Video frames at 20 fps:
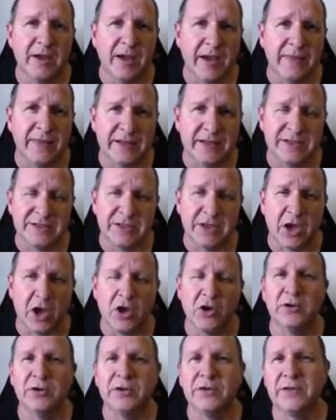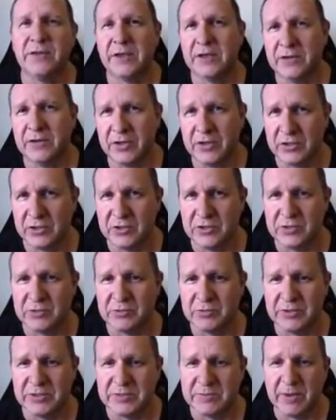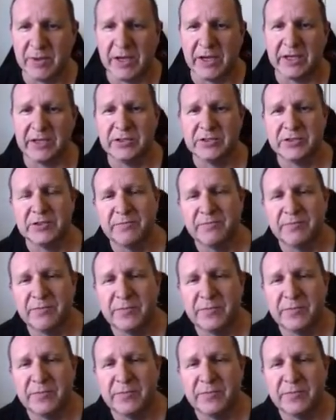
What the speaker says: and that's the only thing that you can do on this page.